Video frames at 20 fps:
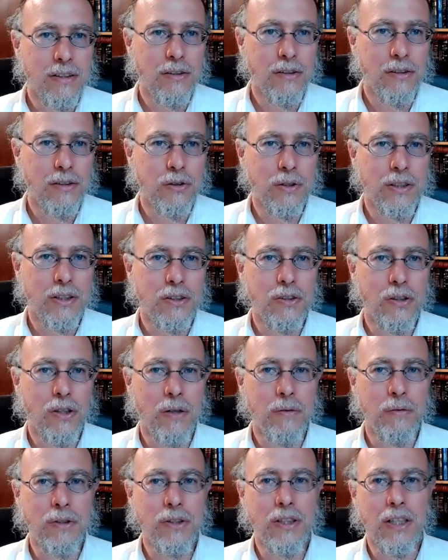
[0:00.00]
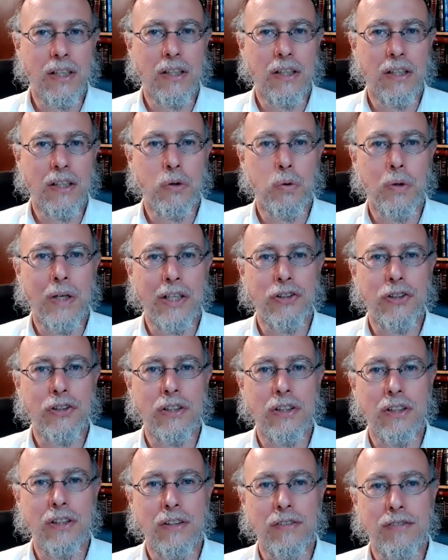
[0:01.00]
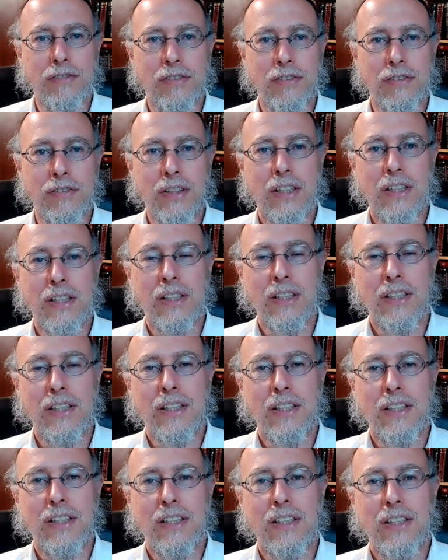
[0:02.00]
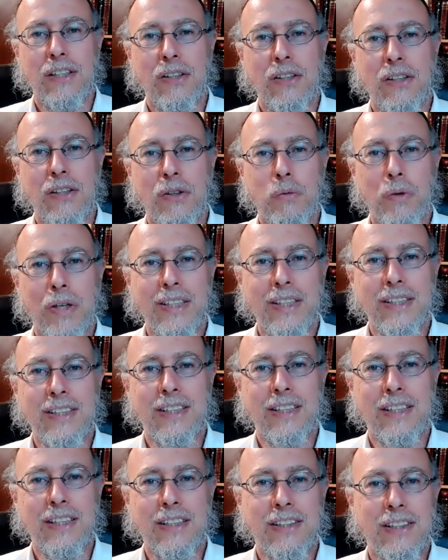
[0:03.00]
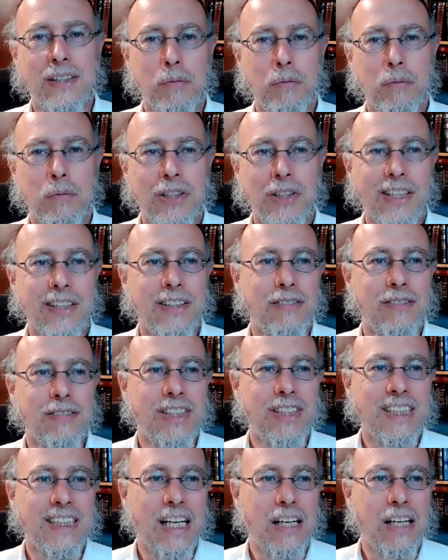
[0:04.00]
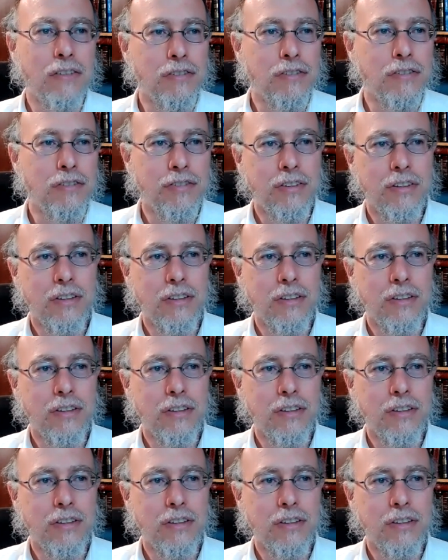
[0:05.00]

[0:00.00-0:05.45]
So it's almost like a question of, what is the subjective self